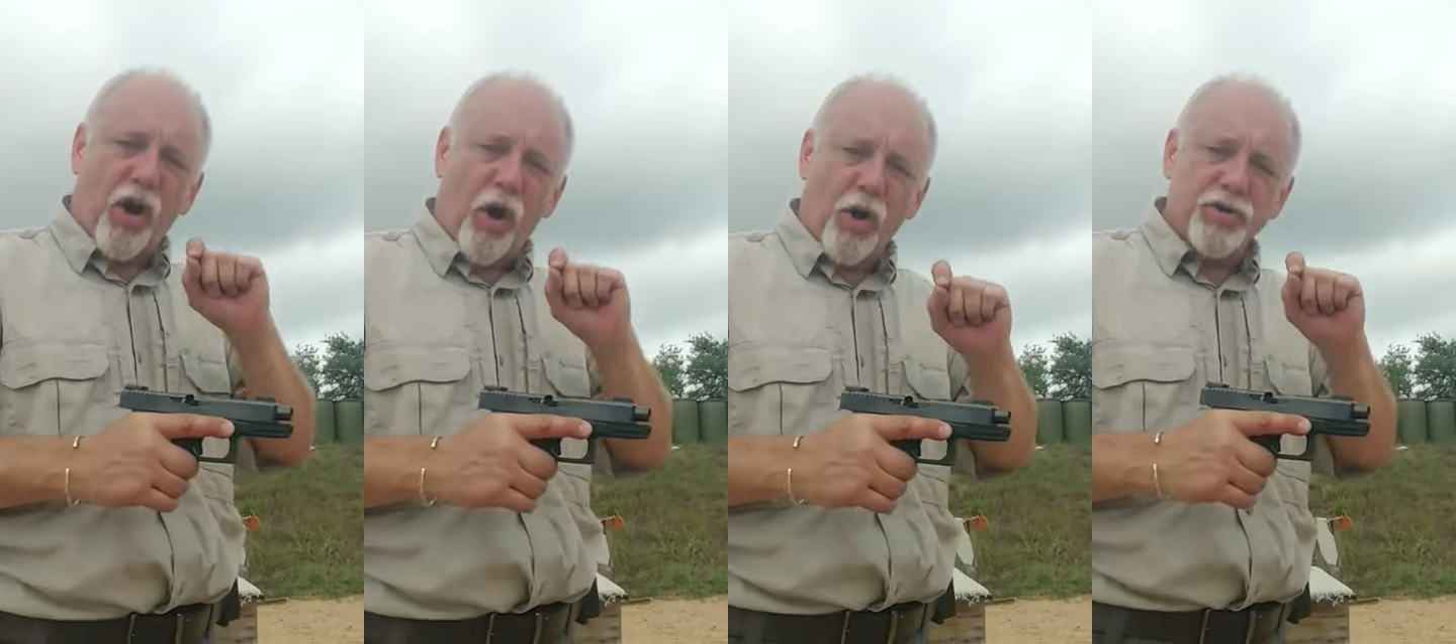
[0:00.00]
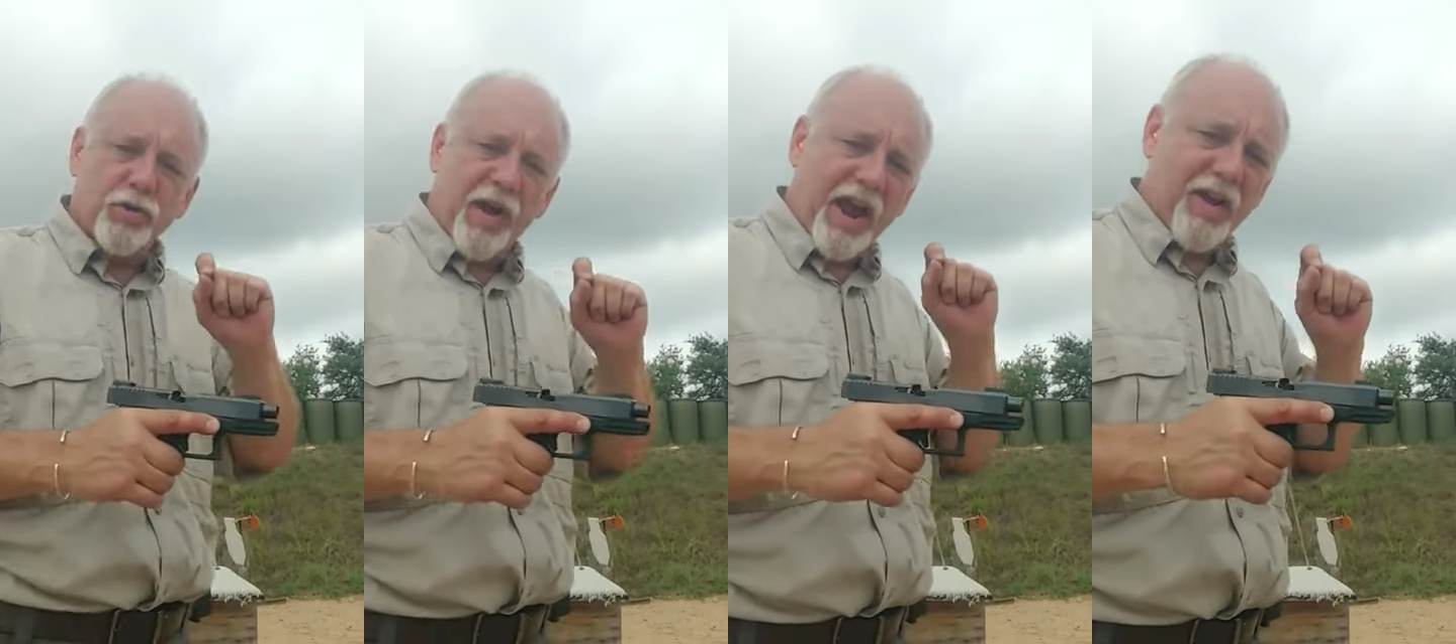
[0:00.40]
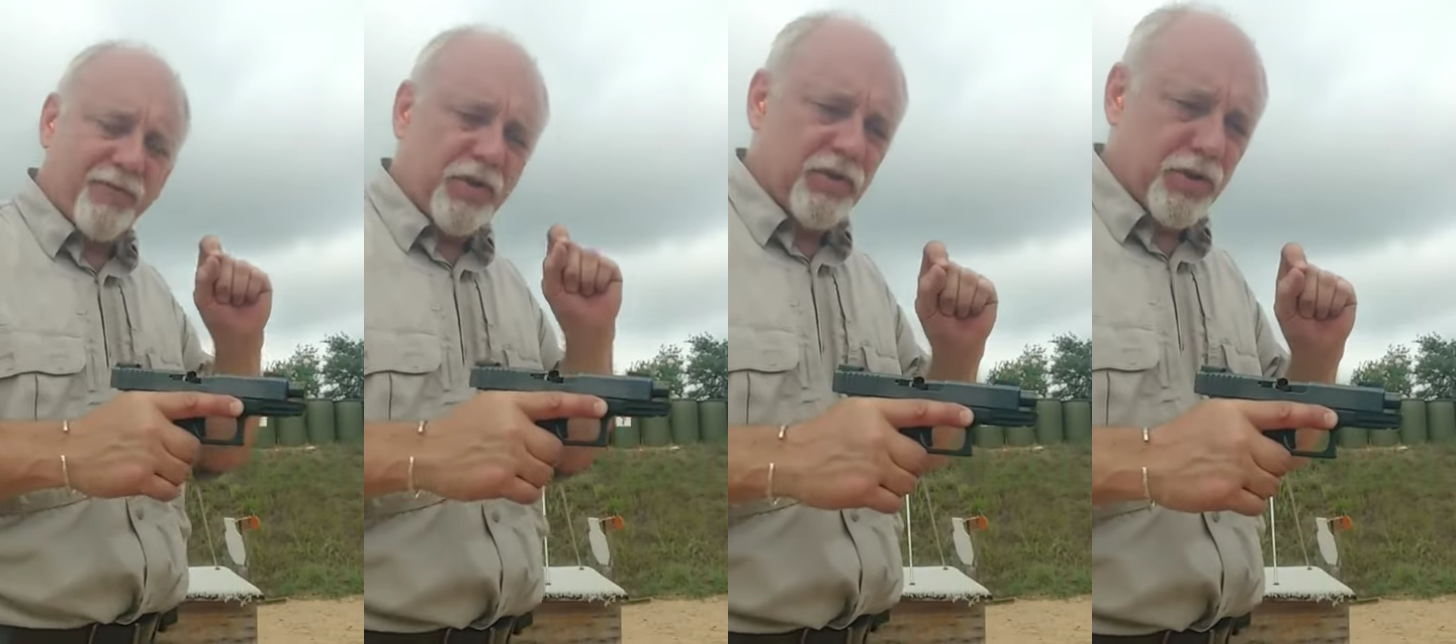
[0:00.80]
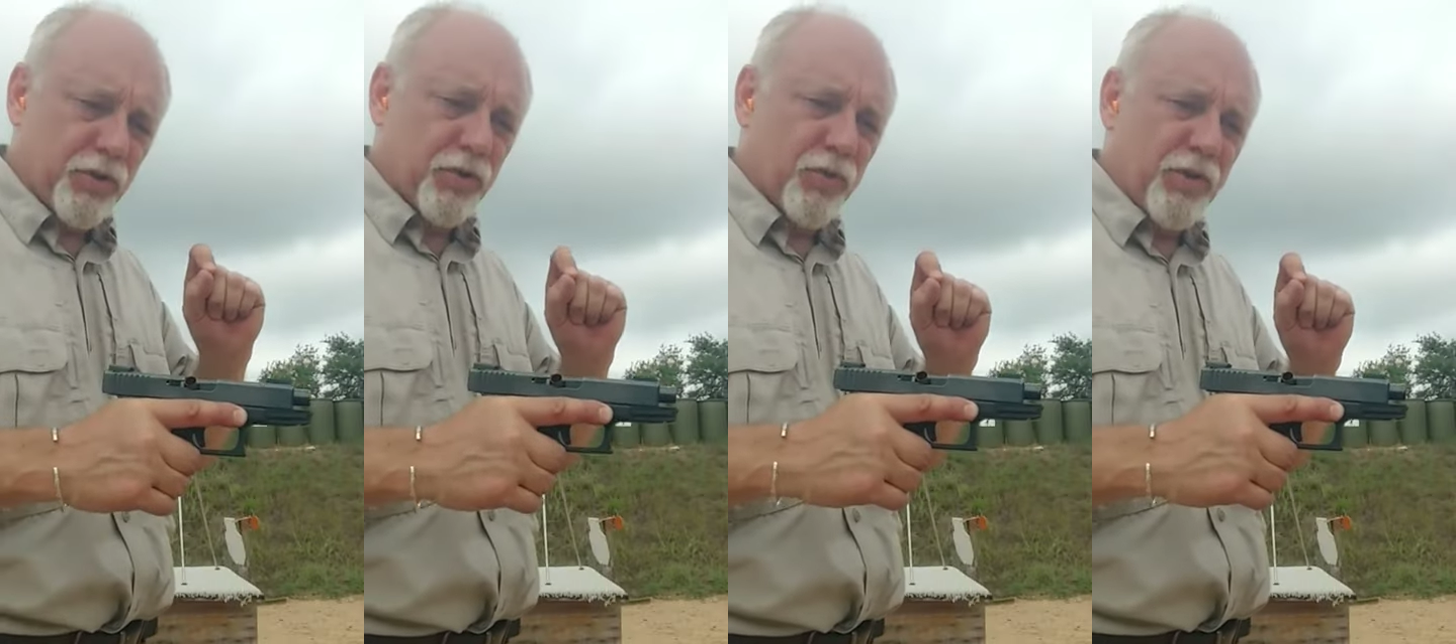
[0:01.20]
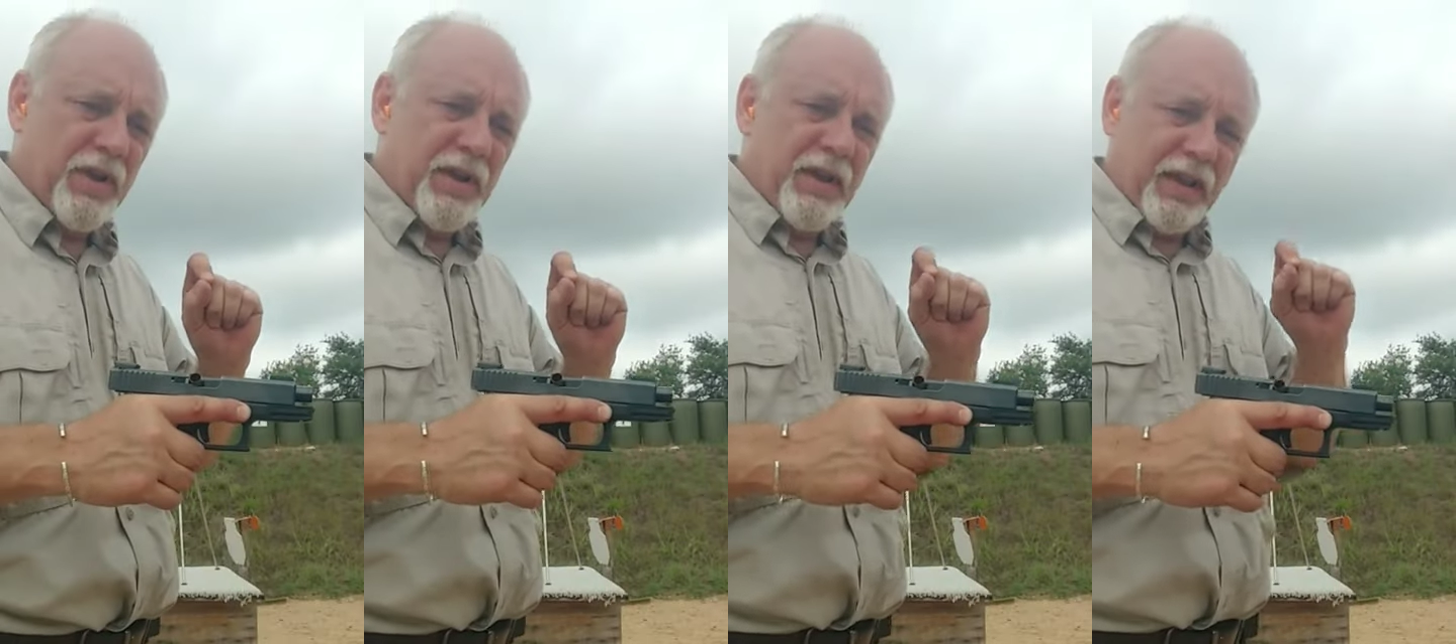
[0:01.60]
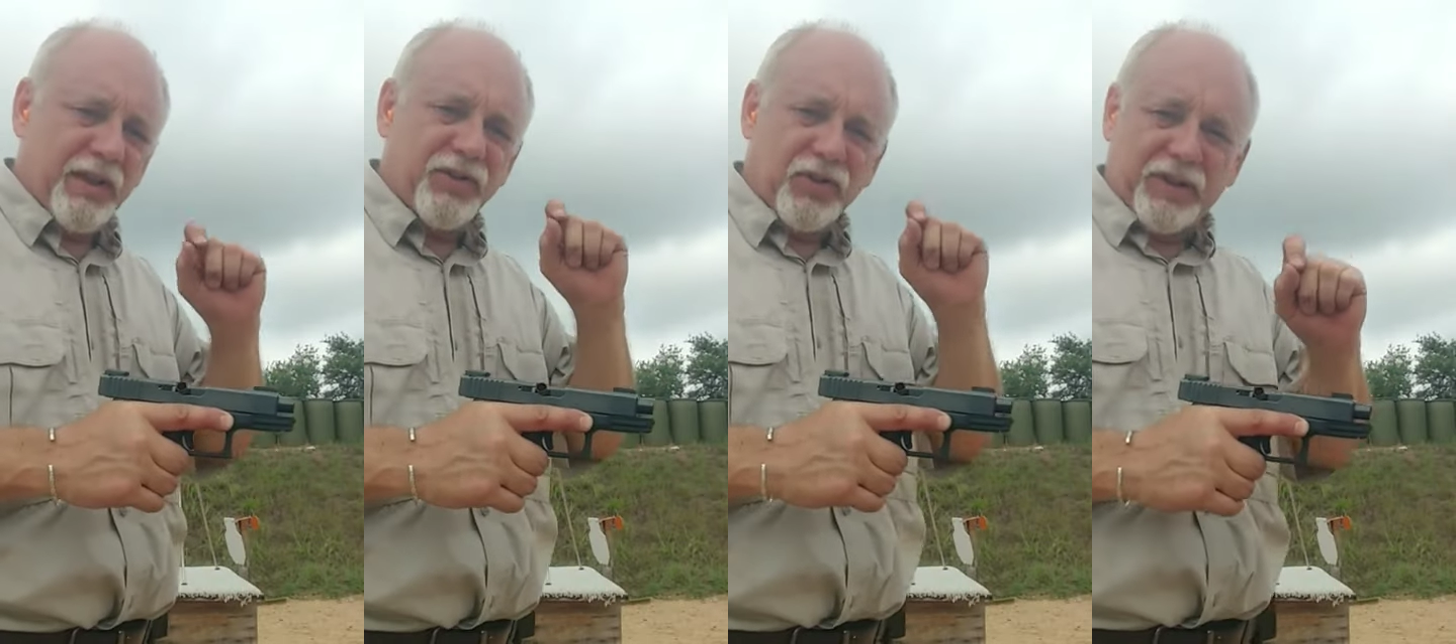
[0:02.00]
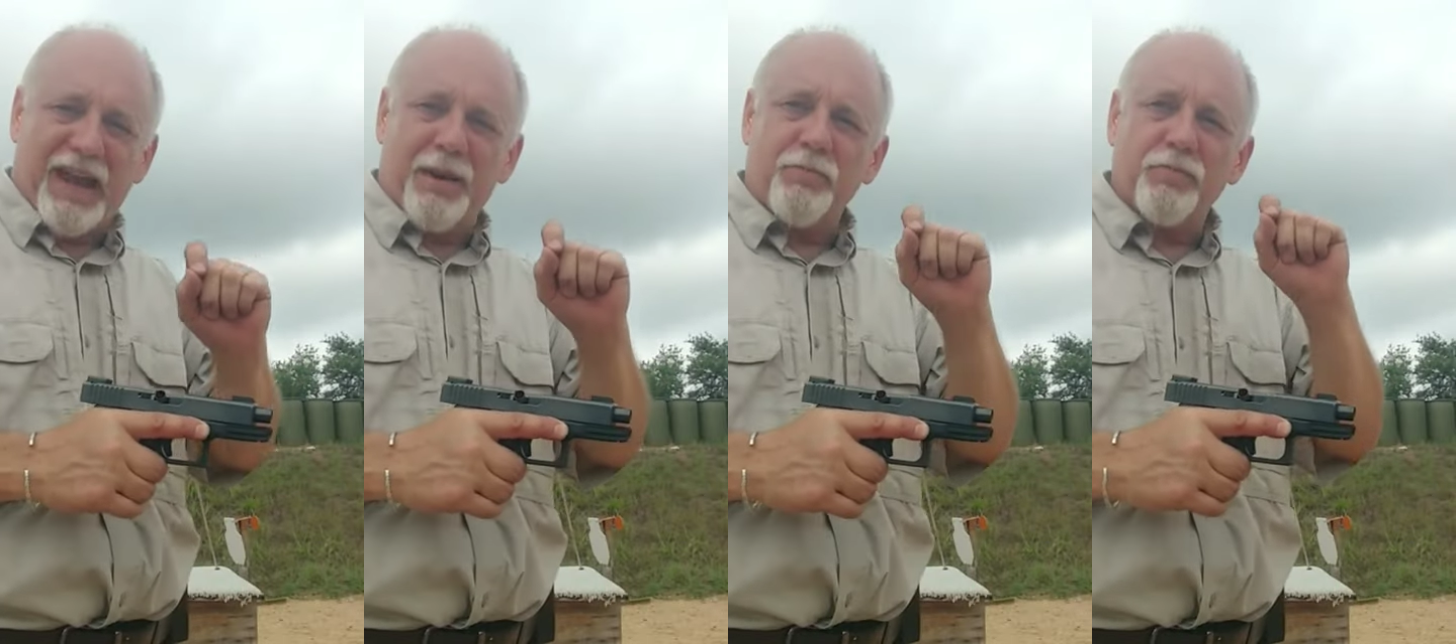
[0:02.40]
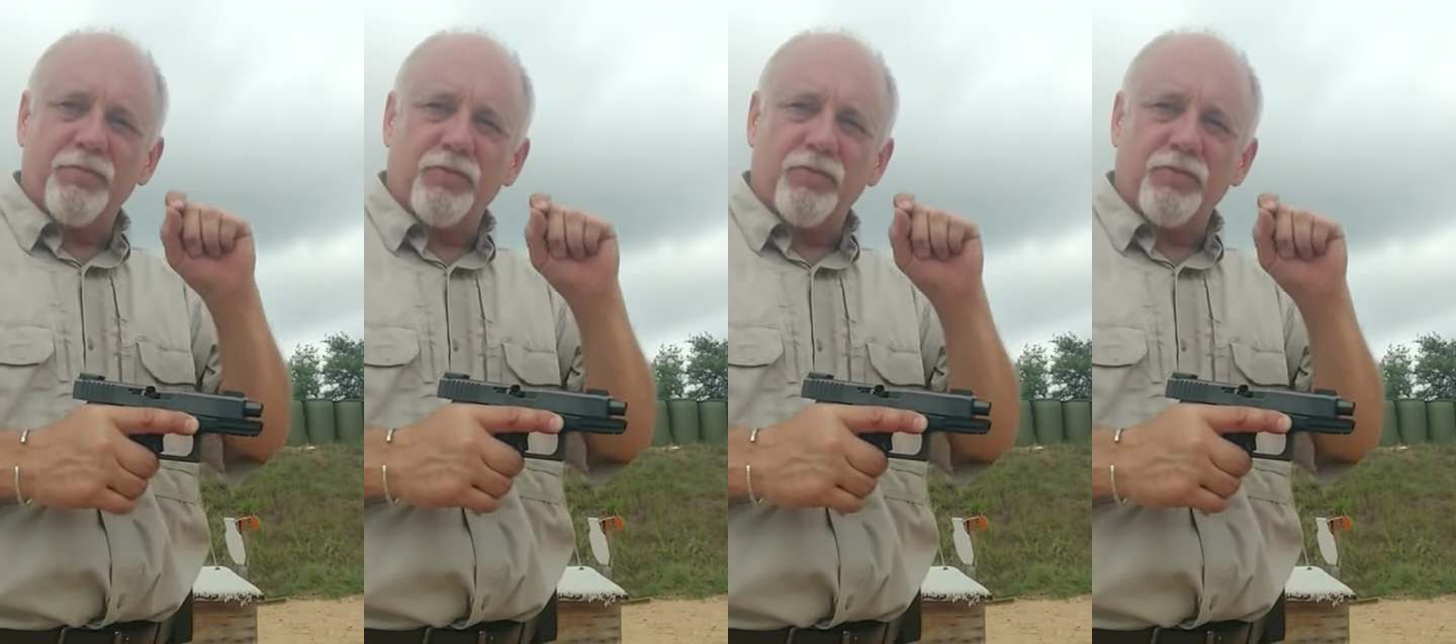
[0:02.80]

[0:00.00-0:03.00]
all you have to do is slap,